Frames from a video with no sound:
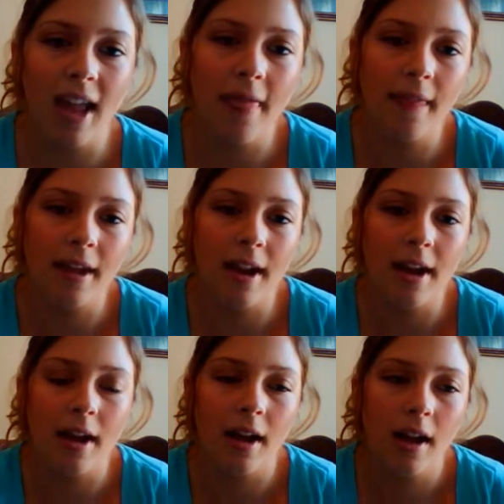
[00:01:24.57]
And
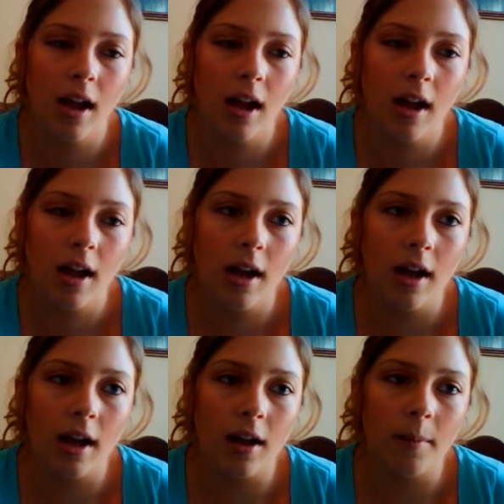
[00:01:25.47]
then
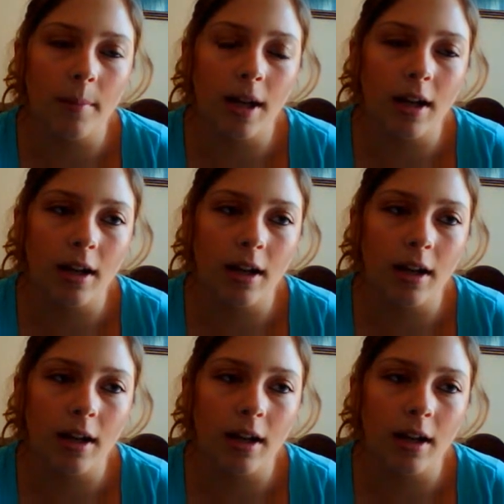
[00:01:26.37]
um,